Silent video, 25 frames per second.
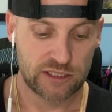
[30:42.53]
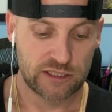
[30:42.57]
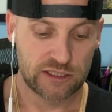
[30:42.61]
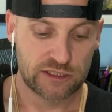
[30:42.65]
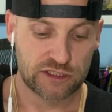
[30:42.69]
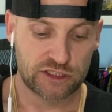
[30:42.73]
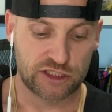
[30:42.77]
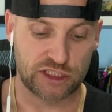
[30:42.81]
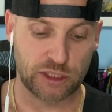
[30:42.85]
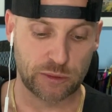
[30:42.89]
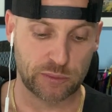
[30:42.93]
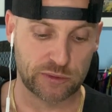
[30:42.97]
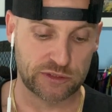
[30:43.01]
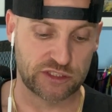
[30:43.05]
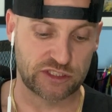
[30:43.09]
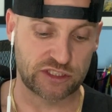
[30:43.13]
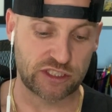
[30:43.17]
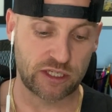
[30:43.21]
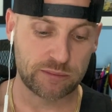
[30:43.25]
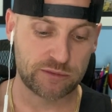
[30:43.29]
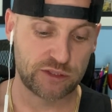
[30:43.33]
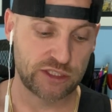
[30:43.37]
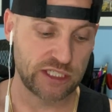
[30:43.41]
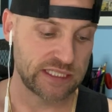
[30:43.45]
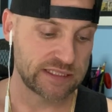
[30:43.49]
She was
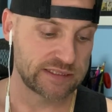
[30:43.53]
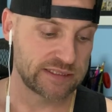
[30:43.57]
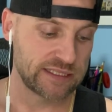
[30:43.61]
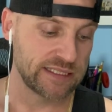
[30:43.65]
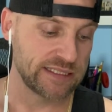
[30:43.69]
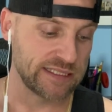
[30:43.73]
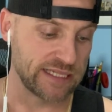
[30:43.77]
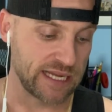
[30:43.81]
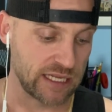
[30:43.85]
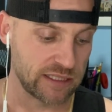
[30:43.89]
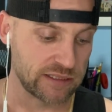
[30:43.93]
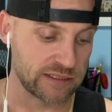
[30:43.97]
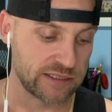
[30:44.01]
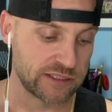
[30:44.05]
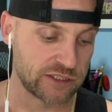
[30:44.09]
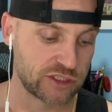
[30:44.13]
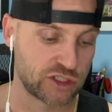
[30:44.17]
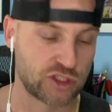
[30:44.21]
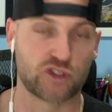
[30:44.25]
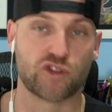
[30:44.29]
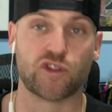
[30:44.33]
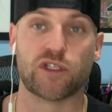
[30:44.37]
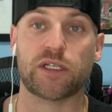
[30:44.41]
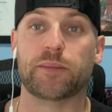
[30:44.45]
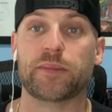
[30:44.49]
subject to yelling,
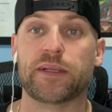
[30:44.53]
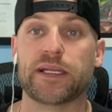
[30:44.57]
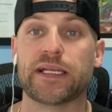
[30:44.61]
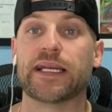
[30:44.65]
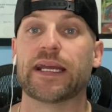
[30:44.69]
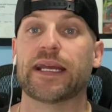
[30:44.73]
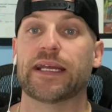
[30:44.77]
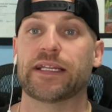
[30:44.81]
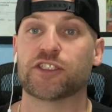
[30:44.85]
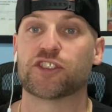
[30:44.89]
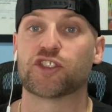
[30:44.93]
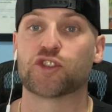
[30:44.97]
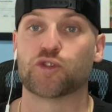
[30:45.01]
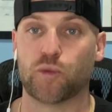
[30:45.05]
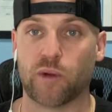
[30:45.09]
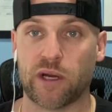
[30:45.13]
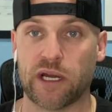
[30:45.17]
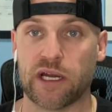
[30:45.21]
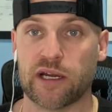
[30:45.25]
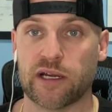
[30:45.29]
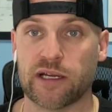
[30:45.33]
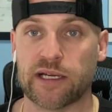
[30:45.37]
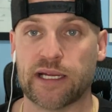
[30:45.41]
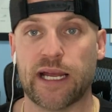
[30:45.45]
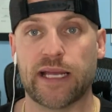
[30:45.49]
screaming, and swearing.